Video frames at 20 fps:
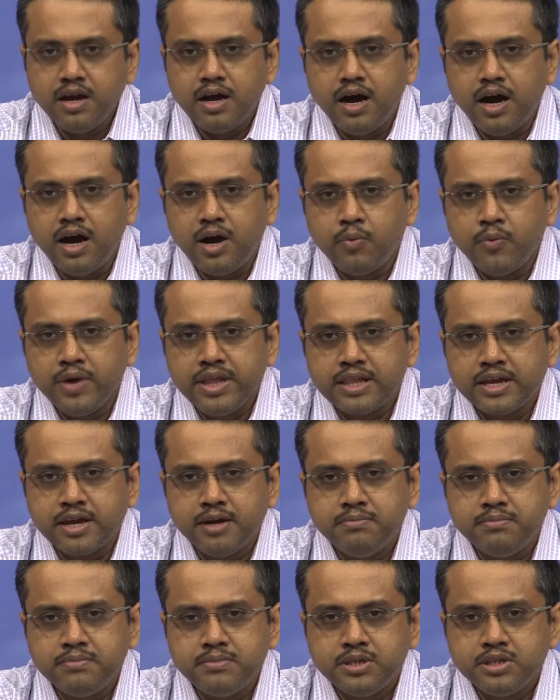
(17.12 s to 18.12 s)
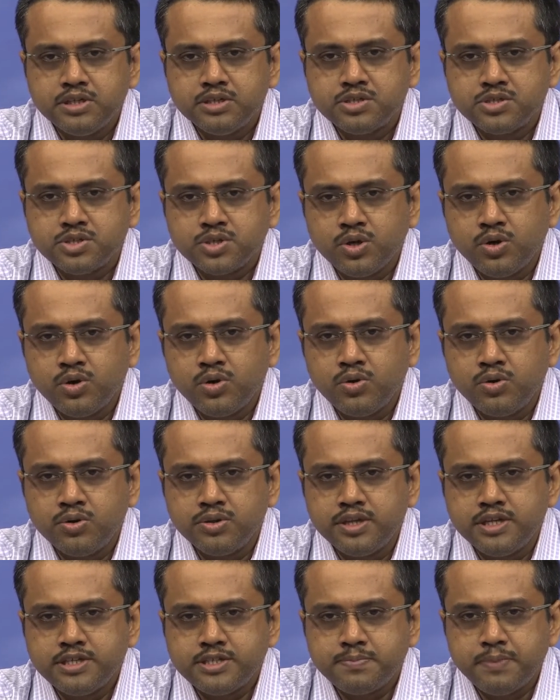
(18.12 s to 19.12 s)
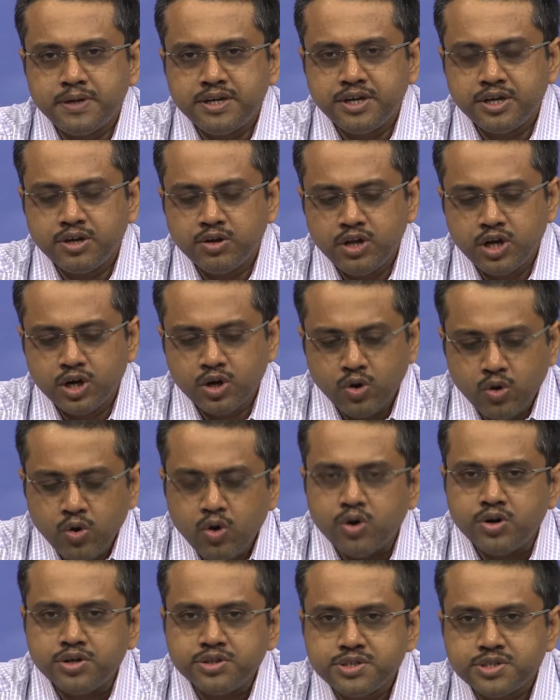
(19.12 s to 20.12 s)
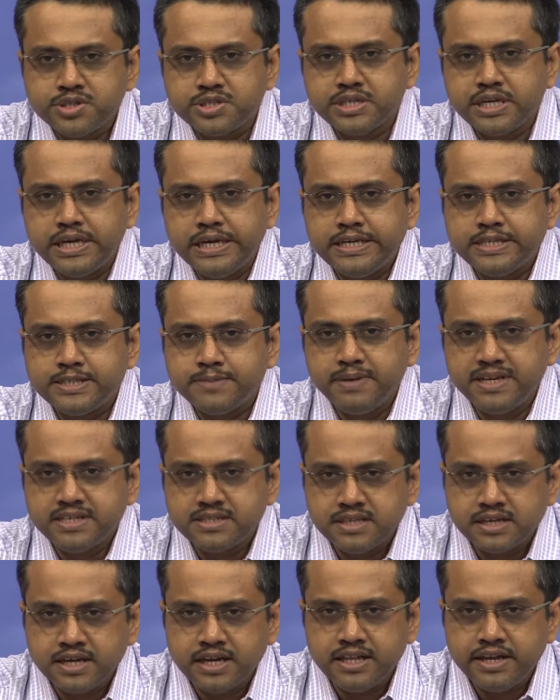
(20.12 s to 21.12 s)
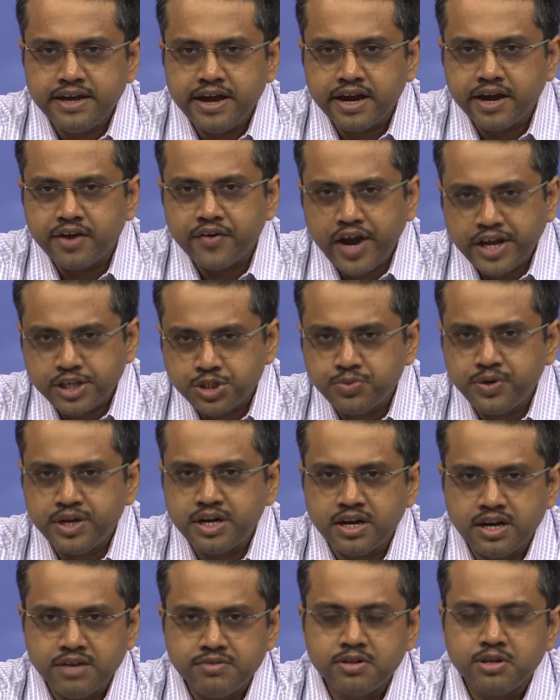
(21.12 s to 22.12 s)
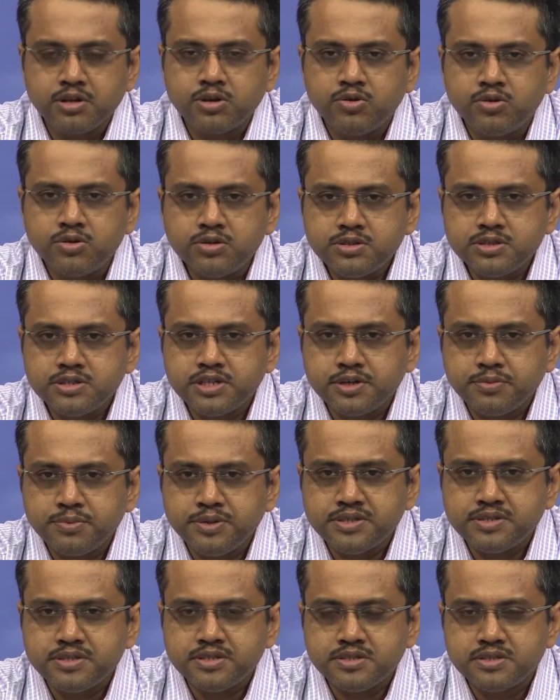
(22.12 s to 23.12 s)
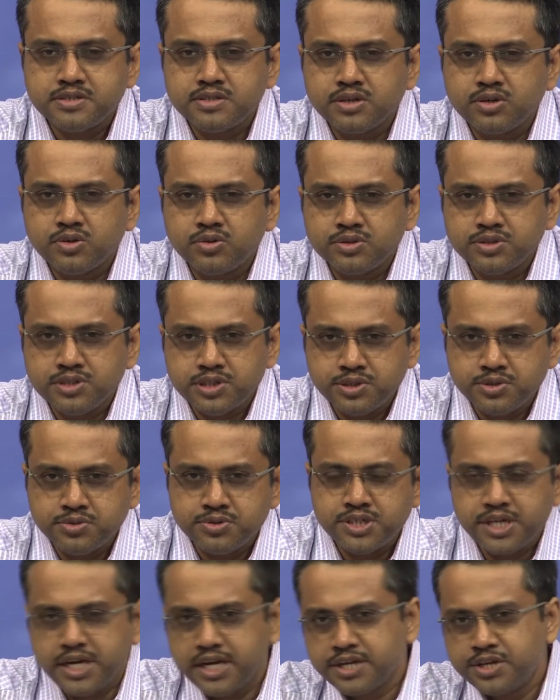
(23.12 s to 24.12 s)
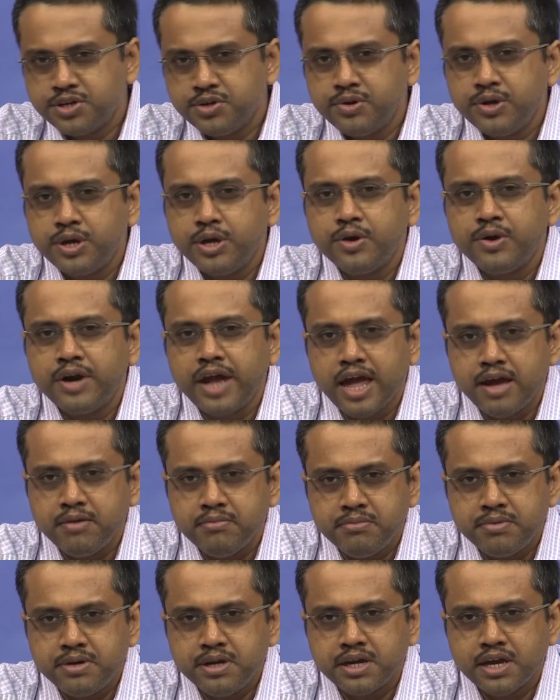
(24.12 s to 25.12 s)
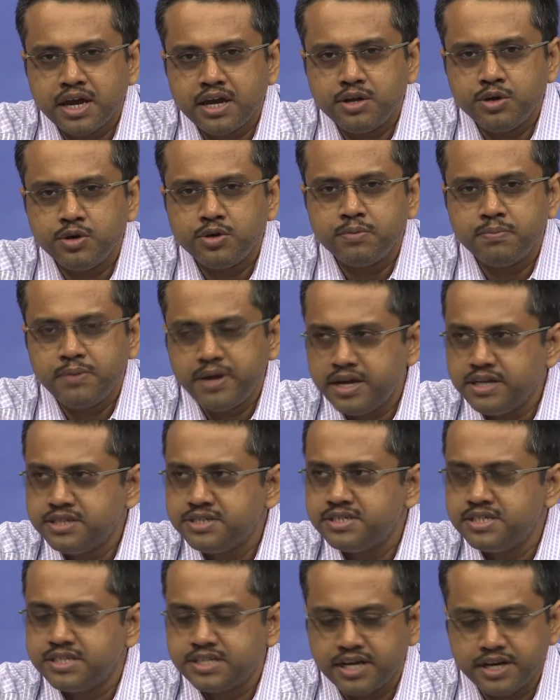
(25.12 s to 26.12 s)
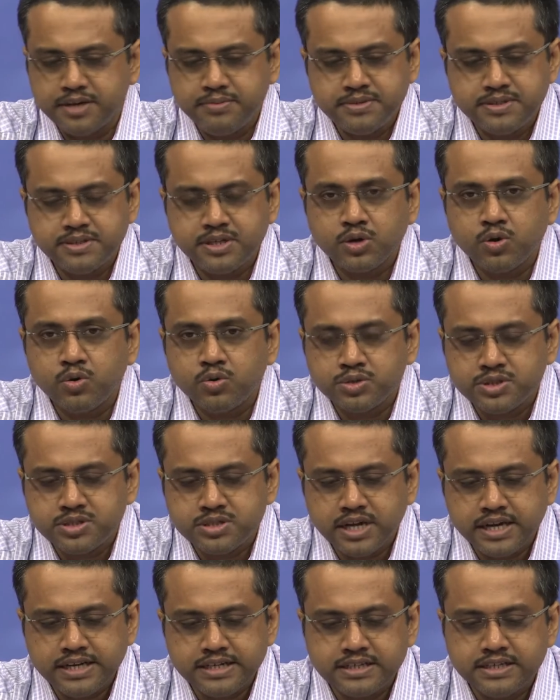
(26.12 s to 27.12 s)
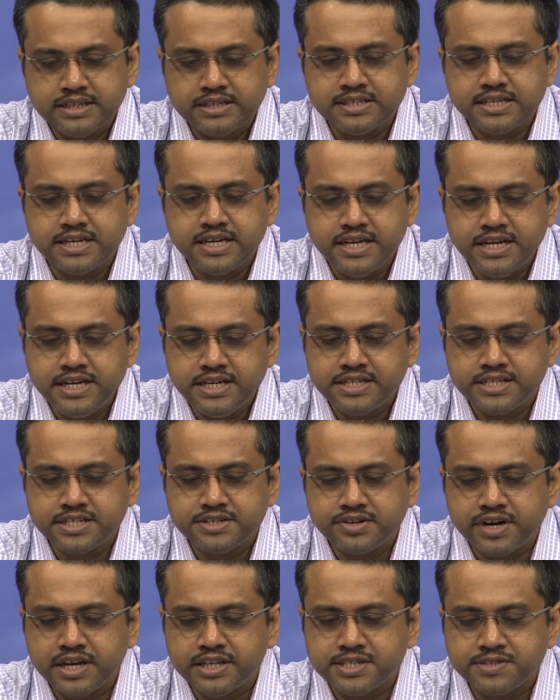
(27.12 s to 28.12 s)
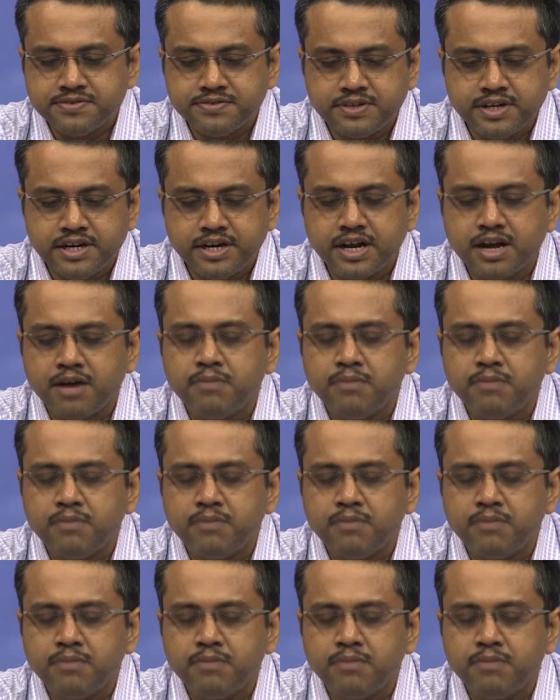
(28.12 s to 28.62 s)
Welcome. So, this particular course is basically a graduate level course. That means this is the course that you take during your MTech and your PhD times. The course title is Heat Transfer and